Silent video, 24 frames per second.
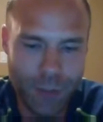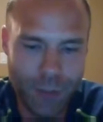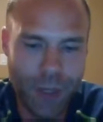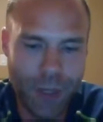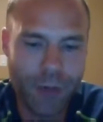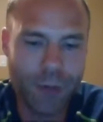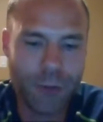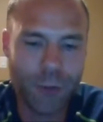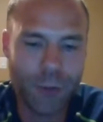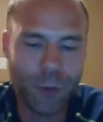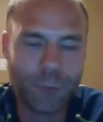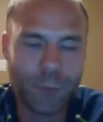
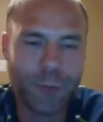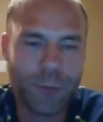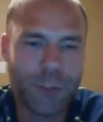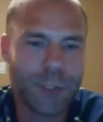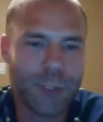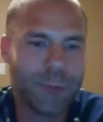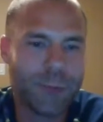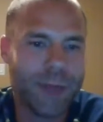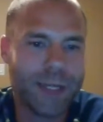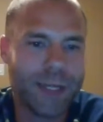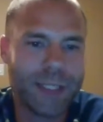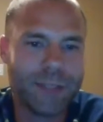your
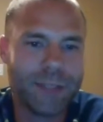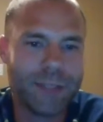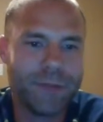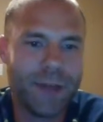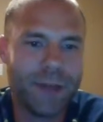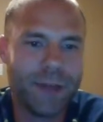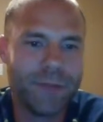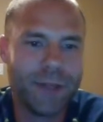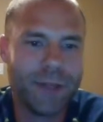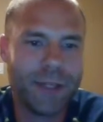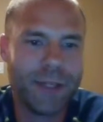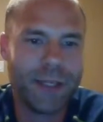perspective
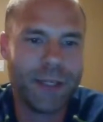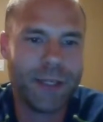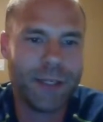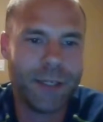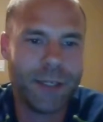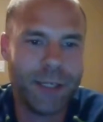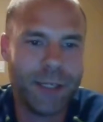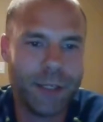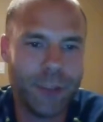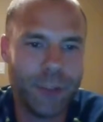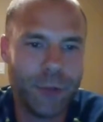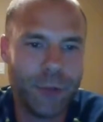of it
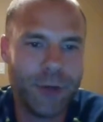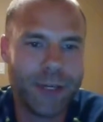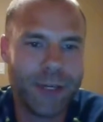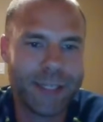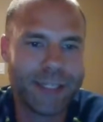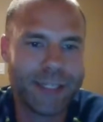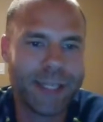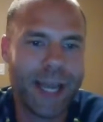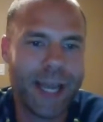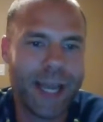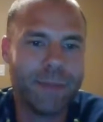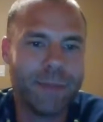and your
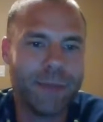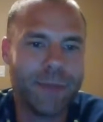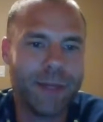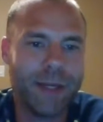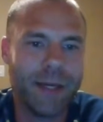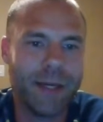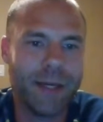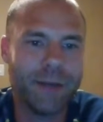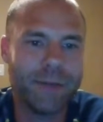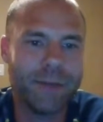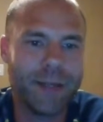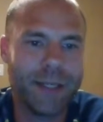
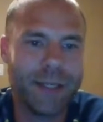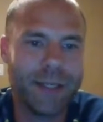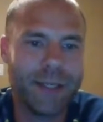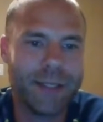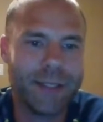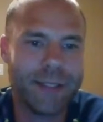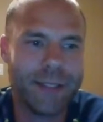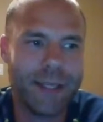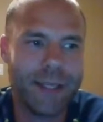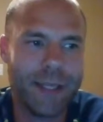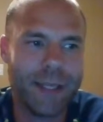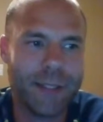excitement of it,
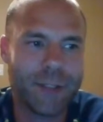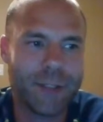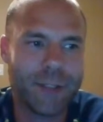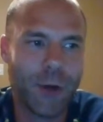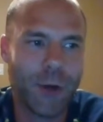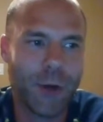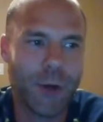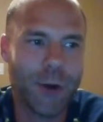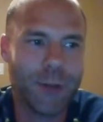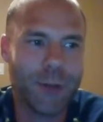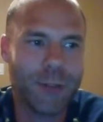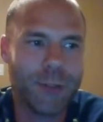and it's
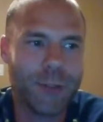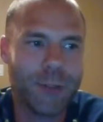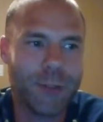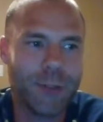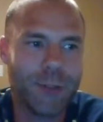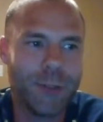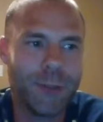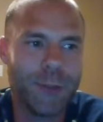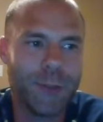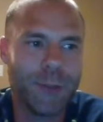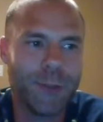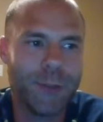hard
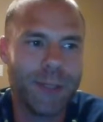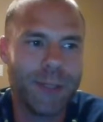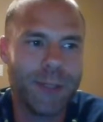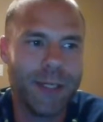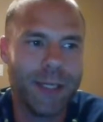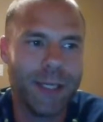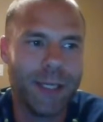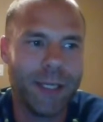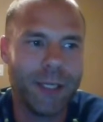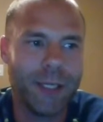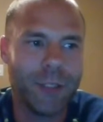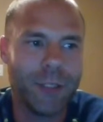to.
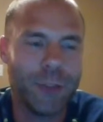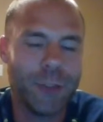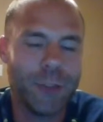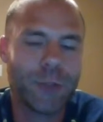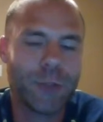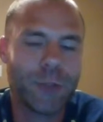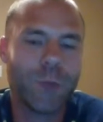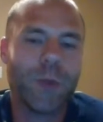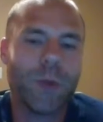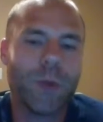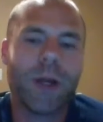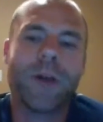You
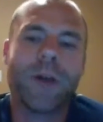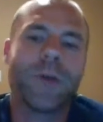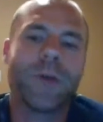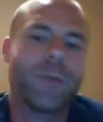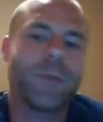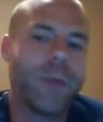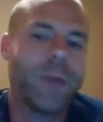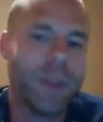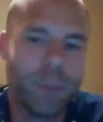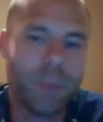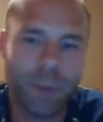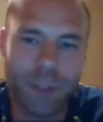just want
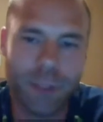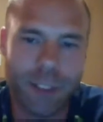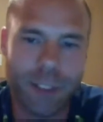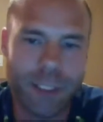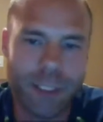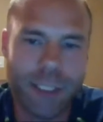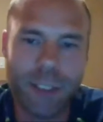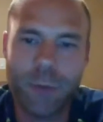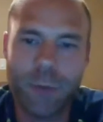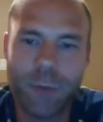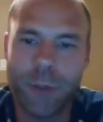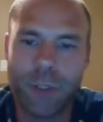other people to
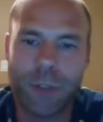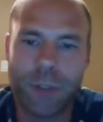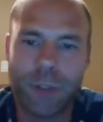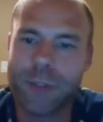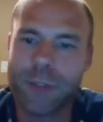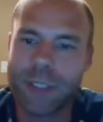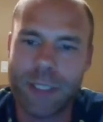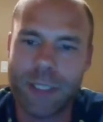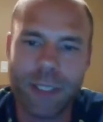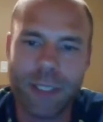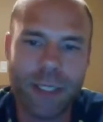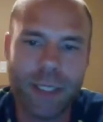see what you
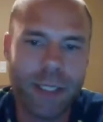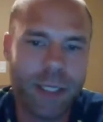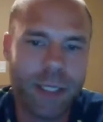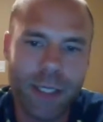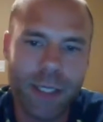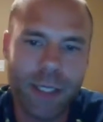see.